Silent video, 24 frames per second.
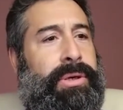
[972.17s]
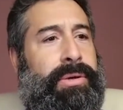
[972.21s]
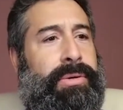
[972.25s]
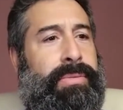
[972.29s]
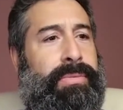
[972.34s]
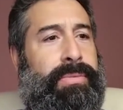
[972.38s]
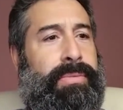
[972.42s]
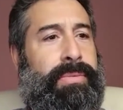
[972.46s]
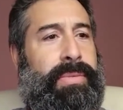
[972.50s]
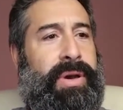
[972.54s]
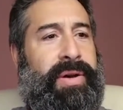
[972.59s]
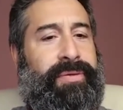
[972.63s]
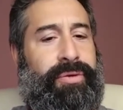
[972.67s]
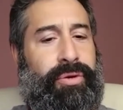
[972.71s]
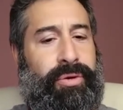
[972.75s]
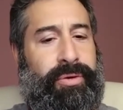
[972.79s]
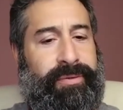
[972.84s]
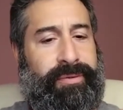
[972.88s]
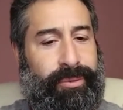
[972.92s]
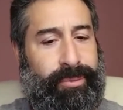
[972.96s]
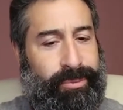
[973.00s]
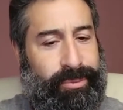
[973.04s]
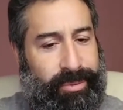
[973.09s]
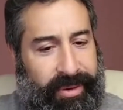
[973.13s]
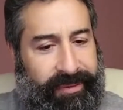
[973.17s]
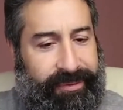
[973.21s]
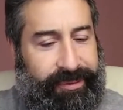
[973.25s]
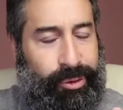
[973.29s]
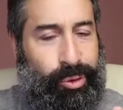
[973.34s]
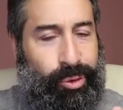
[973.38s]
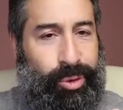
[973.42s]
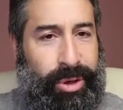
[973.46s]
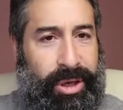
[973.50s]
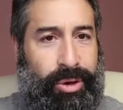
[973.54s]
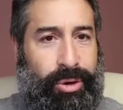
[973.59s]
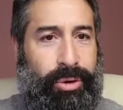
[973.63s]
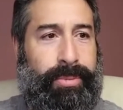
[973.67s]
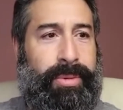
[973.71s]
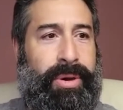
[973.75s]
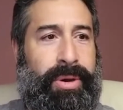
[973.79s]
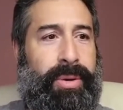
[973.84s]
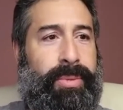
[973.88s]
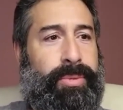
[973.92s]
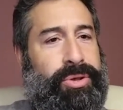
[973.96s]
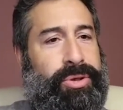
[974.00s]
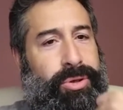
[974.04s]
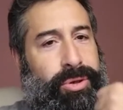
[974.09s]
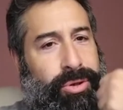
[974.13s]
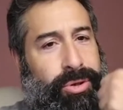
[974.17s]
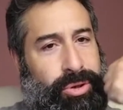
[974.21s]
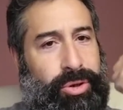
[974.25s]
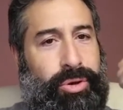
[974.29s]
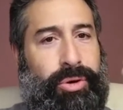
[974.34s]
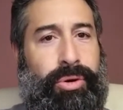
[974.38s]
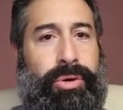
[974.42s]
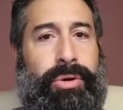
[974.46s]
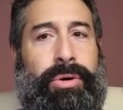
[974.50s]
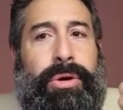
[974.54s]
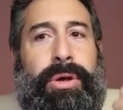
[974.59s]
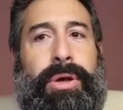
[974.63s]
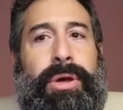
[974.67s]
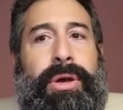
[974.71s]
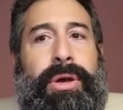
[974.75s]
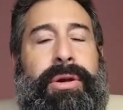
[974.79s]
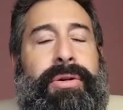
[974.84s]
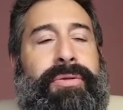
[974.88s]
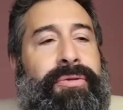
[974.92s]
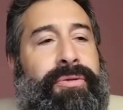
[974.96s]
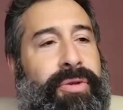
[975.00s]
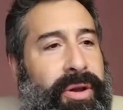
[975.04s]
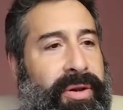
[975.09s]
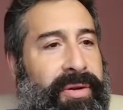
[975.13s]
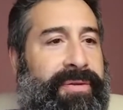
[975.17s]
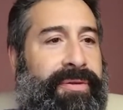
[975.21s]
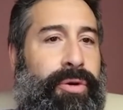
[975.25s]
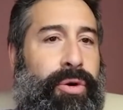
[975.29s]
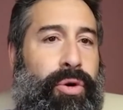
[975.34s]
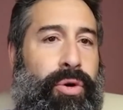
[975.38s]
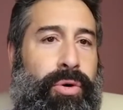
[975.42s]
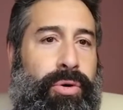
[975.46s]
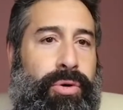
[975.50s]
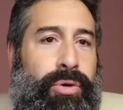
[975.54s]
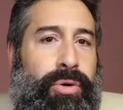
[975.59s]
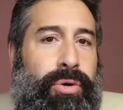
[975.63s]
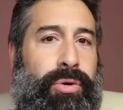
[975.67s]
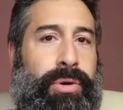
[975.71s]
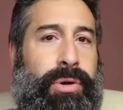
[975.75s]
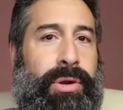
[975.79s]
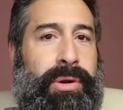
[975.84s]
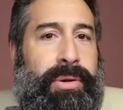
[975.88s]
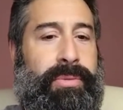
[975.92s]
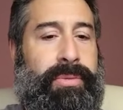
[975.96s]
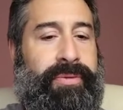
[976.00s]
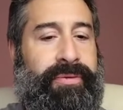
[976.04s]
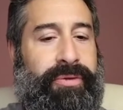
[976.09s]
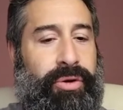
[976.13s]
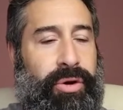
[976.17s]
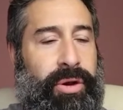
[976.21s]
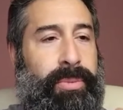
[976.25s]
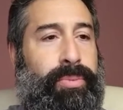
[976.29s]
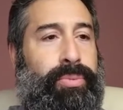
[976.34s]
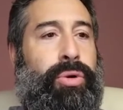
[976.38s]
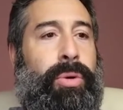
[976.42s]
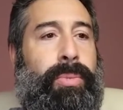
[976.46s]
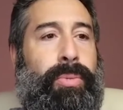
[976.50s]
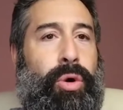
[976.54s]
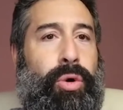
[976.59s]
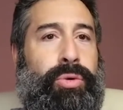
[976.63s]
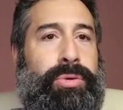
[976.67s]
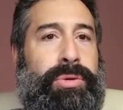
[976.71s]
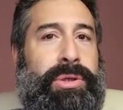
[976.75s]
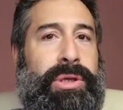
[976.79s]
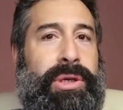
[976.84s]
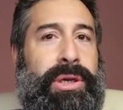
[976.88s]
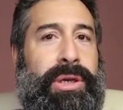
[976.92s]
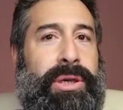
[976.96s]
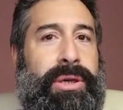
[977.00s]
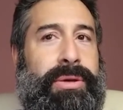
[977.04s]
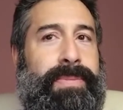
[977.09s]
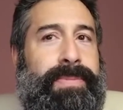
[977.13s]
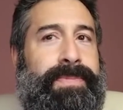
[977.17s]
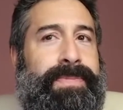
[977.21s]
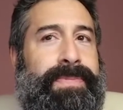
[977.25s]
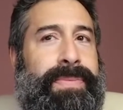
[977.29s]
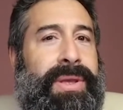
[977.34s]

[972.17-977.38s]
Um, I've heard from a few EO members that you're very vocal and very promoting.